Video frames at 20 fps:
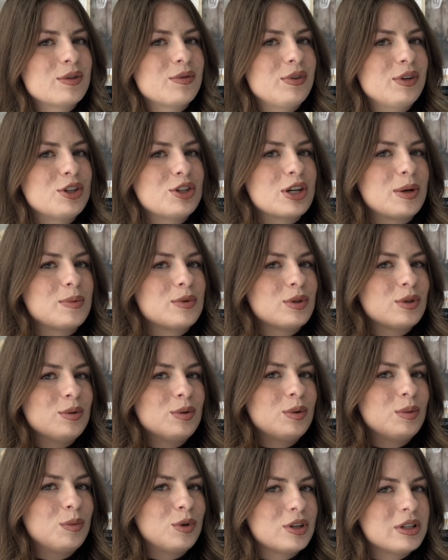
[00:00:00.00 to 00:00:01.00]
finish up
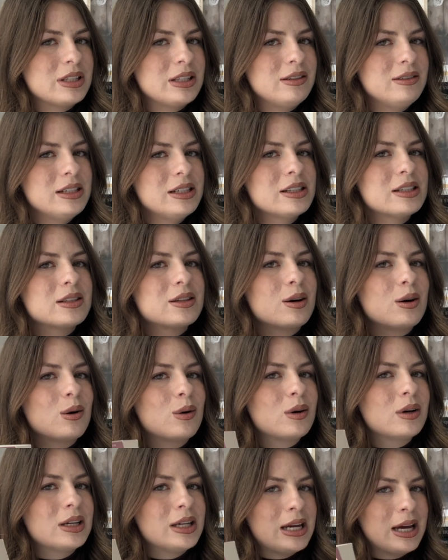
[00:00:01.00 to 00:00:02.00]
2 more series,
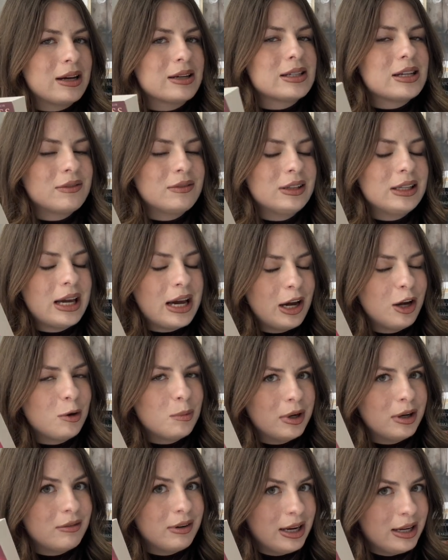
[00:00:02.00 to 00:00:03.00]
so yeah, definitely high on
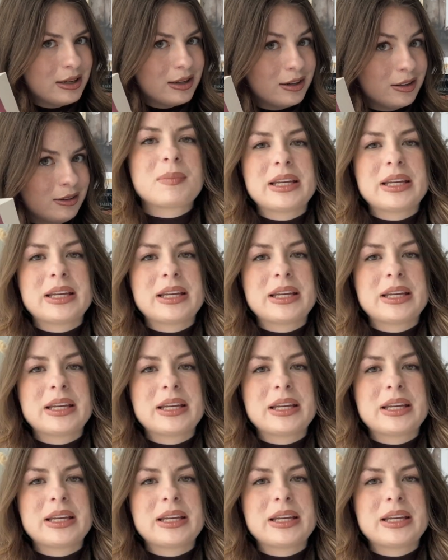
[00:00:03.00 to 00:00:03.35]
my radar.